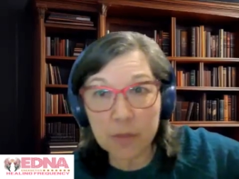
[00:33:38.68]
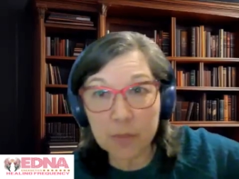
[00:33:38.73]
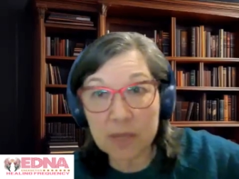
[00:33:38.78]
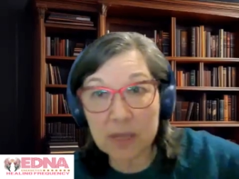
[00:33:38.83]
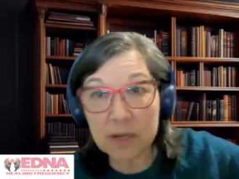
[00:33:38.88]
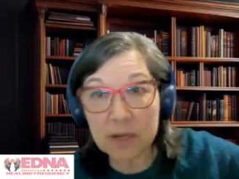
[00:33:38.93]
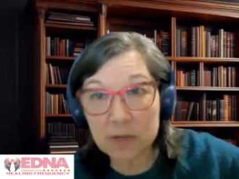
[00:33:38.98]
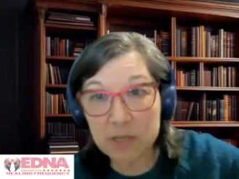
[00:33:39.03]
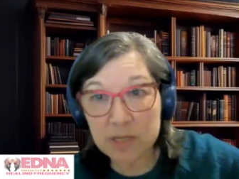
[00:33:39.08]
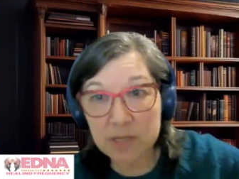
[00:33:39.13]
a
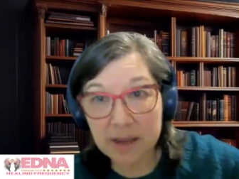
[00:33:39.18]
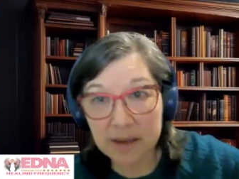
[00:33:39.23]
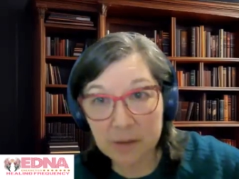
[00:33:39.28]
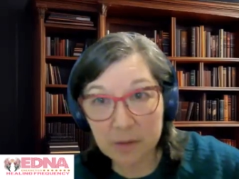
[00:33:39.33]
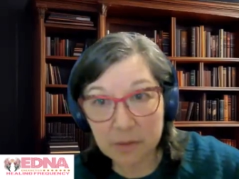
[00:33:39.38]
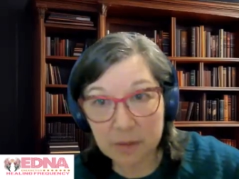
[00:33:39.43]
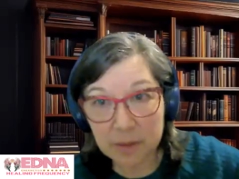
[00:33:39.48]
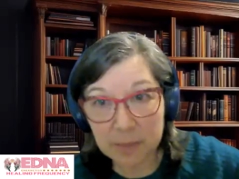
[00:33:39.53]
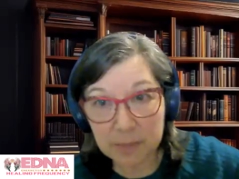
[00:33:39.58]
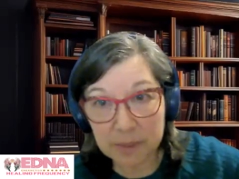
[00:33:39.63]
3-year
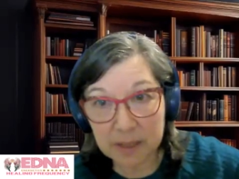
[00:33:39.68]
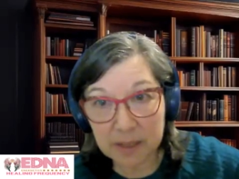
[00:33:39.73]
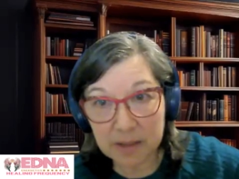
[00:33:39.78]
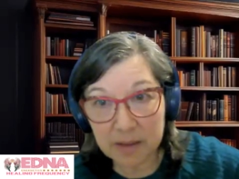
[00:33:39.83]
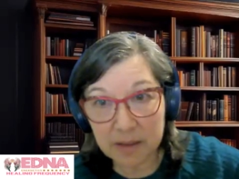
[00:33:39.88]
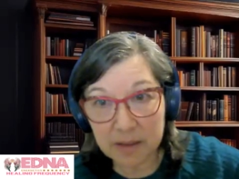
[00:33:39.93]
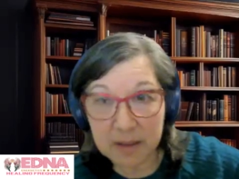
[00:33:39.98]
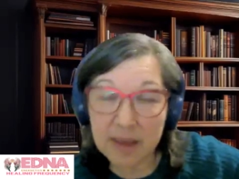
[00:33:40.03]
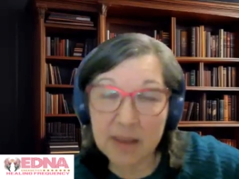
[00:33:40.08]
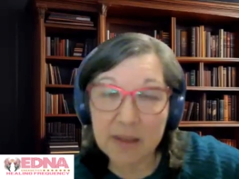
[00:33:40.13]
cycle that
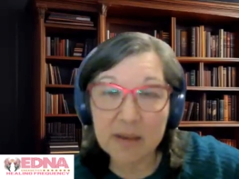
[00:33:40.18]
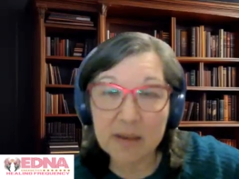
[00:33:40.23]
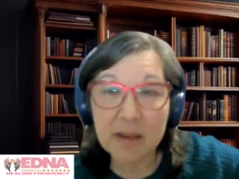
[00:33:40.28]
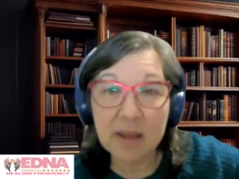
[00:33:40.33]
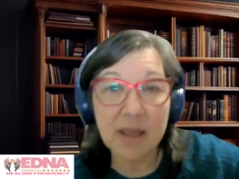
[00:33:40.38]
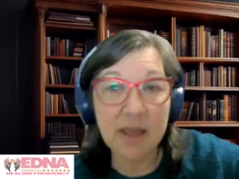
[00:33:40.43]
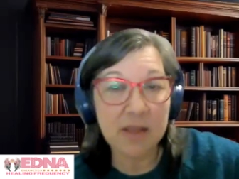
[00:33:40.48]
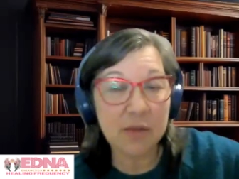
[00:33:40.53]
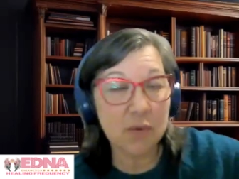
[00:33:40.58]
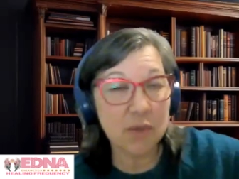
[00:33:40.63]
peaked
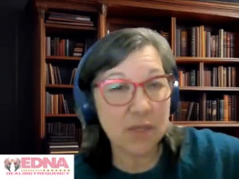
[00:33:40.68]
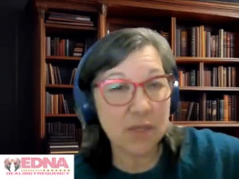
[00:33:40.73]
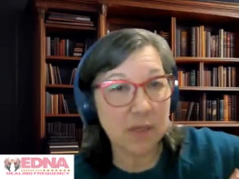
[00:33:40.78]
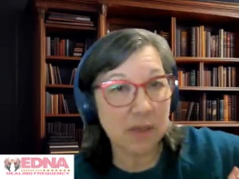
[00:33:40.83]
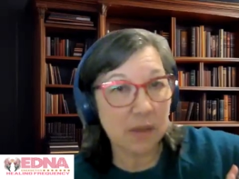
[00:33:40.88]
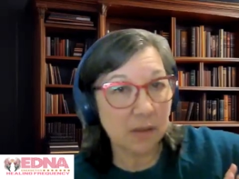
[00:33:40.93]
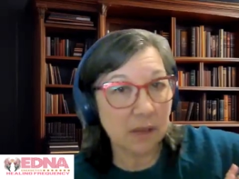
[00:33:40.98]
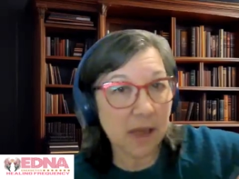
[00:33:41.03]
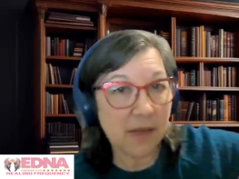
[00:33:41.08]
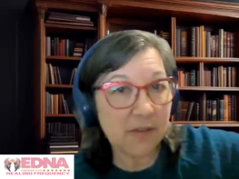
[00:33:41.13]
then. There was
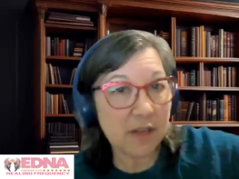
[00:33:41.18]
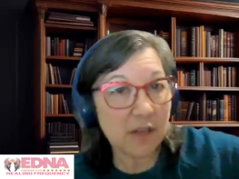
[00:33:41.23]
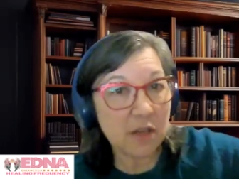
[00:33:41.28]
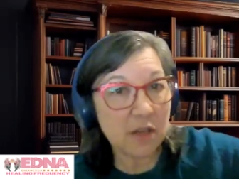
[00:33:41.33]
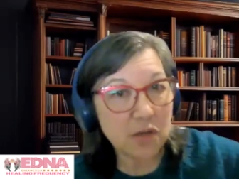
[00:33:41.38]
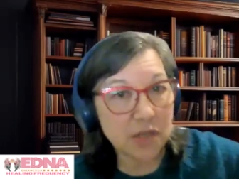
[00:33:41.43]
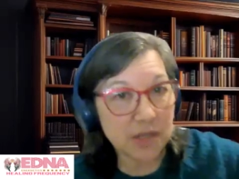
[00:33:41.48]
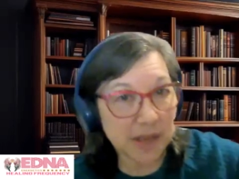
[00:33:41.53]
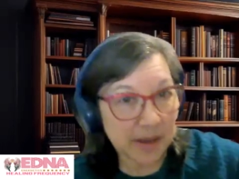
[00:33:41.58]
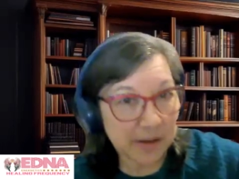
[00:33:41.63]
an
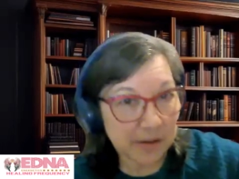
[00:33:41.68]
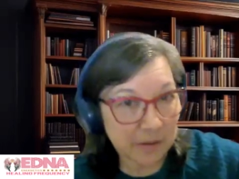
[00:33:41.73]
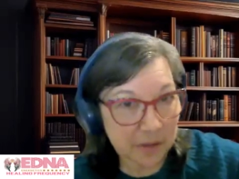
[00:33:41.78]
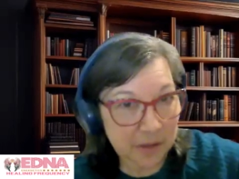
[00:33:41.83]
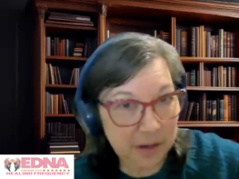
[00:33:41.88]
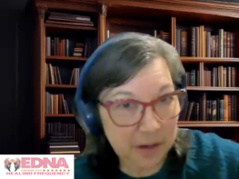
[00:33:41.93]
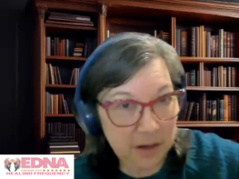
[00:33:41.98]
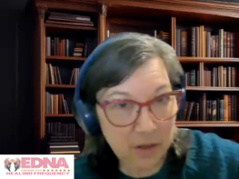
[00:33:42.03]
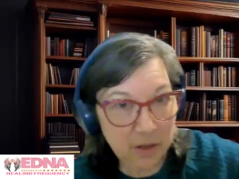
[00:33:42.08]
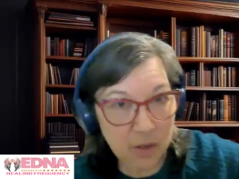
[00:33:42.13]
11-year
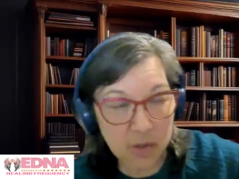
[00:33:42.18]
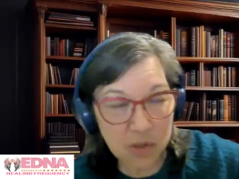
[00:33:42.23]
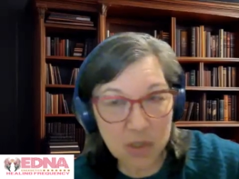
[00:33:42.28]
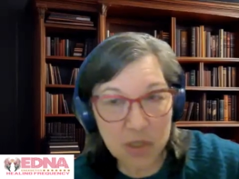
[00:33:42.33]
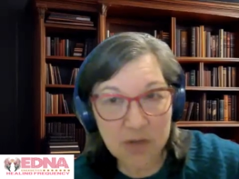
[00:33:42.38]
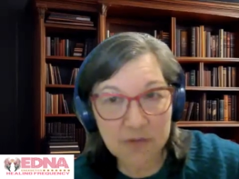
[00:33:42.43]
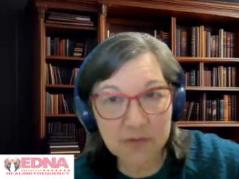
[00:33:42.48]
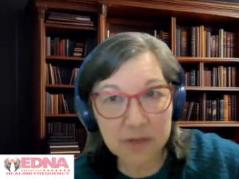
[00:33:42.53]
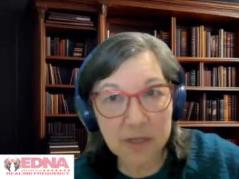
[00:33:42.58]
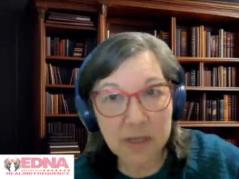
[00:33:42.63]
cycle that also
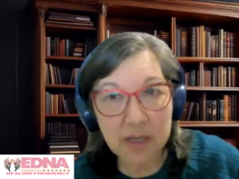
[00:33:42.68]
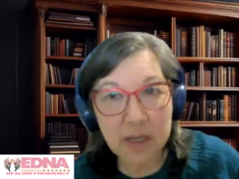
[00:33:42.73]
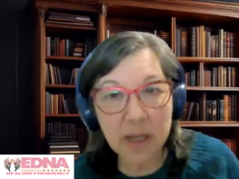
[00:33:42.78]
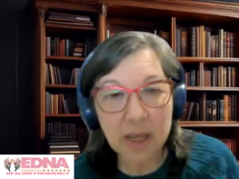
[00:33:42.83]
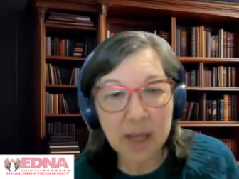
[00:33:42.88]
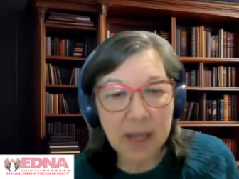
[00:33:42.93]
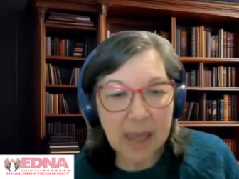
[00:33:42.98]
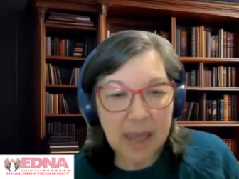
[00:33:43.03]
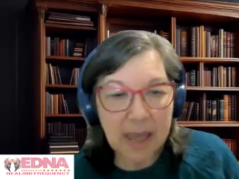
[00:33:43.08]
shifted.